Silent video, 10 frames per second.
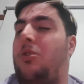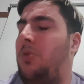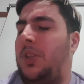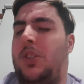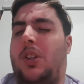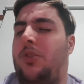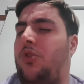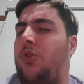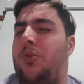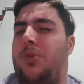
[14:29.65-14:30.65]
oh, it's so
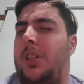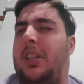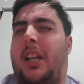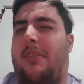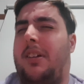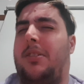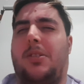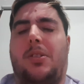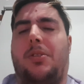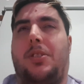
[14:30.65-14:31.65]
true to the characters, oh,